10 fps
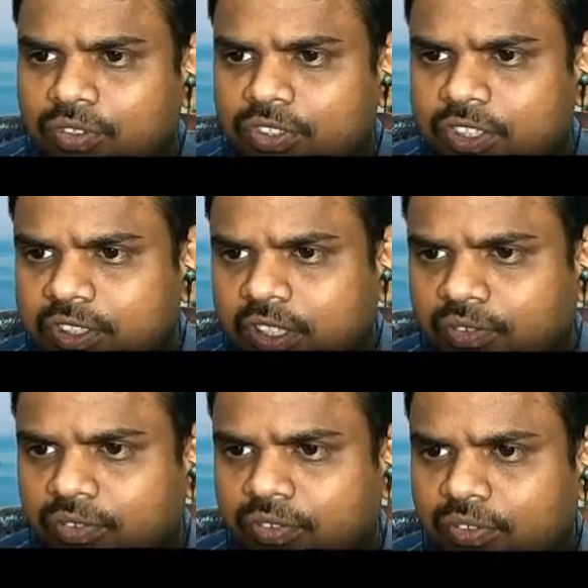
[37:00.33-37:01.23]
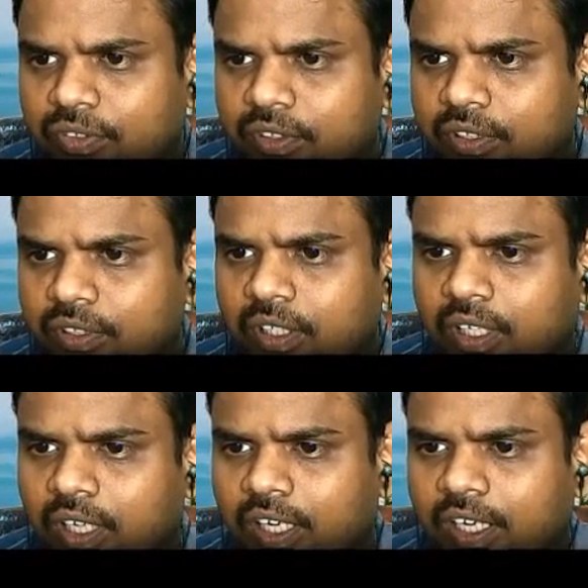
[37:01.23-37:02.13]
forces of
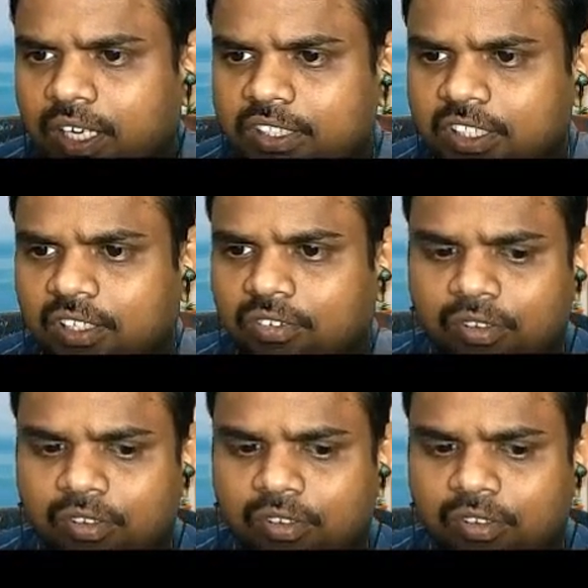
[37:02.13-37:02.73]
attraction of